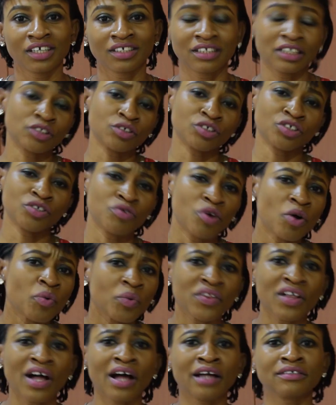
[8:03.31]
There's nothing wrong
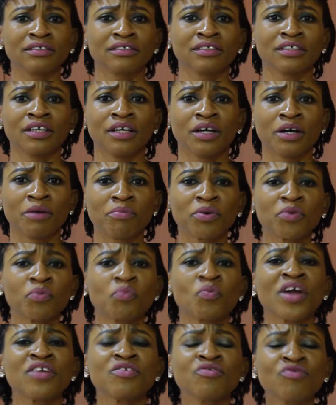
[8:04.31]
with that.
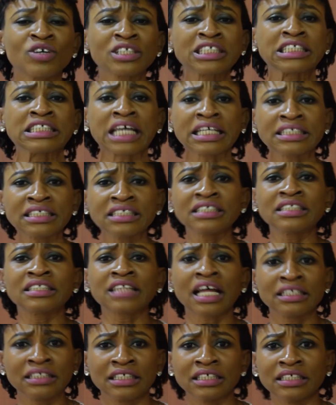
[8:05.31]
But when you are setting
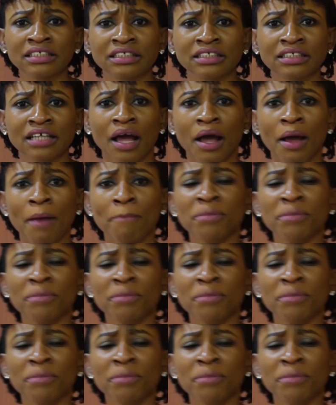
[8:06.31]
standards,